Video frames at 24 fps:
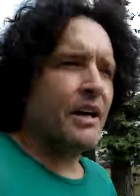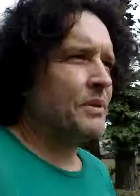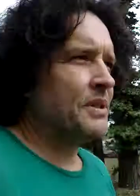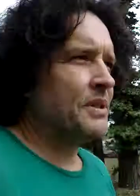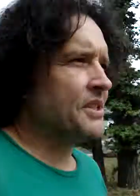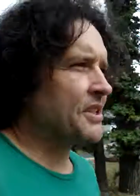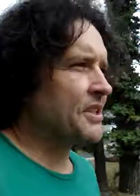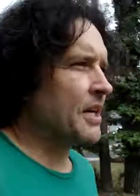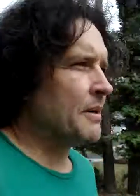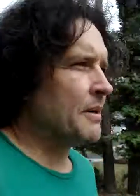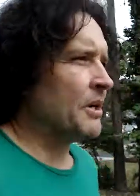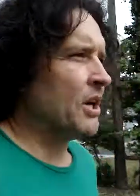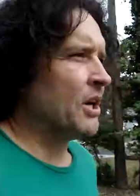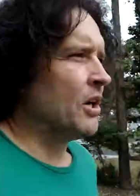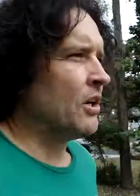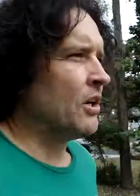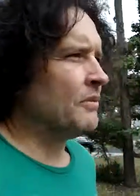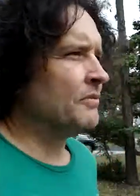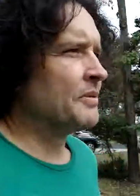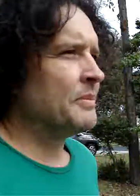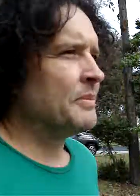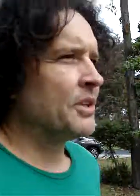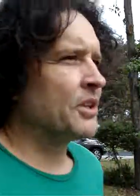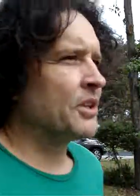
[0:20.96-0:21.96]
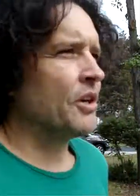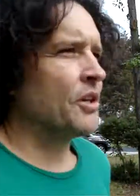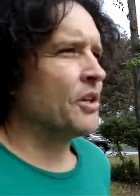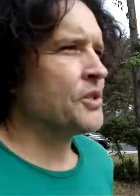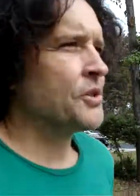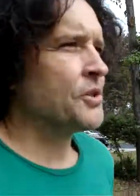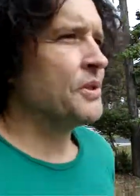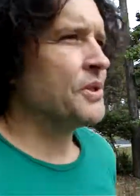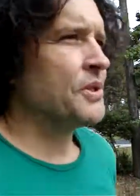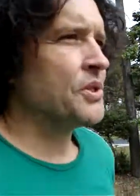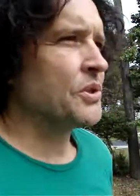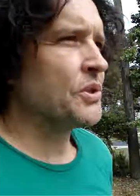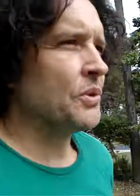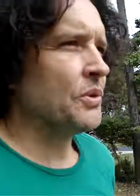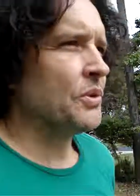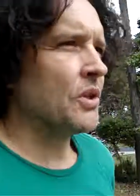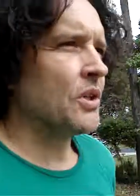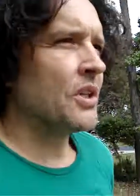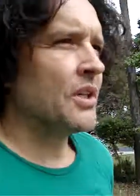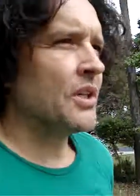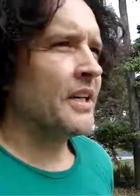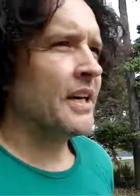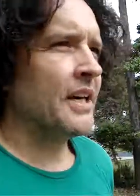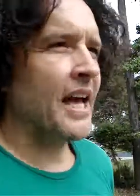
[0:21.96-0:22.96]
was coming home from the grocery
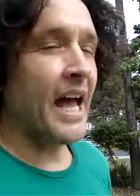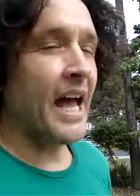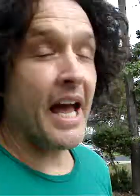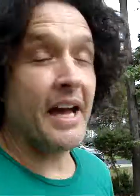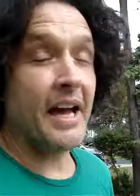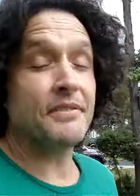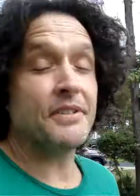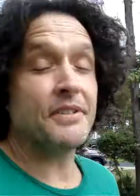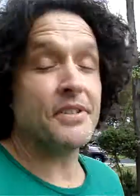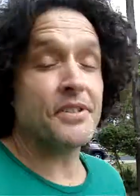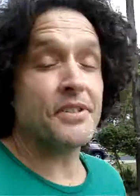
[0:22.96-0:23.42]
store after